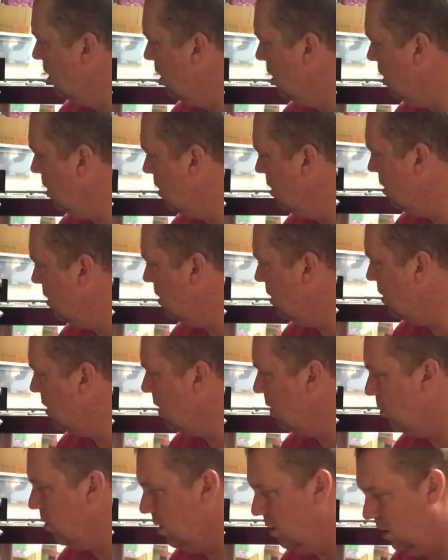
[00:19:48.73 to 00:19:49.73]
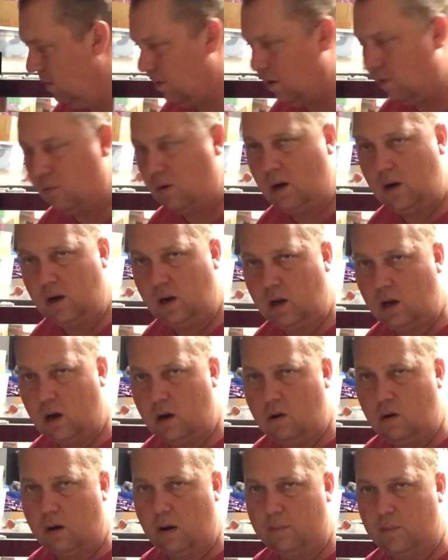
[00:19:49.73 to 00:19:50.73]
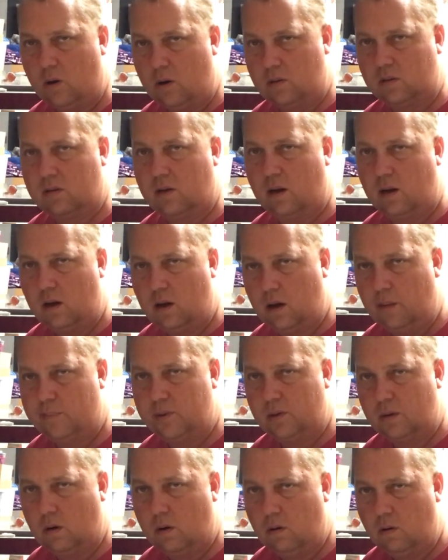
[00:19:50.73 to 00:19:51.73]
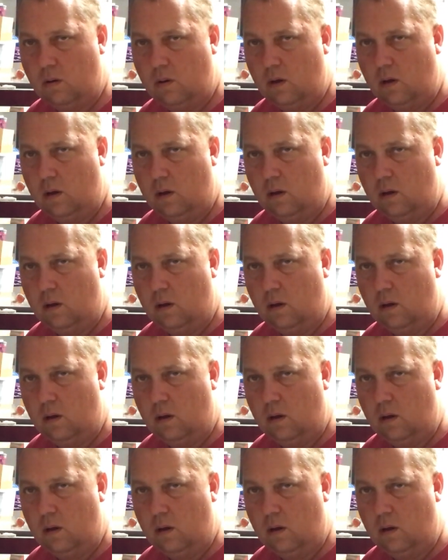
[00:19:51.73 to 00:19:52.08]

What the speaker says: and I believe I'm ready to go. I'm all set up. So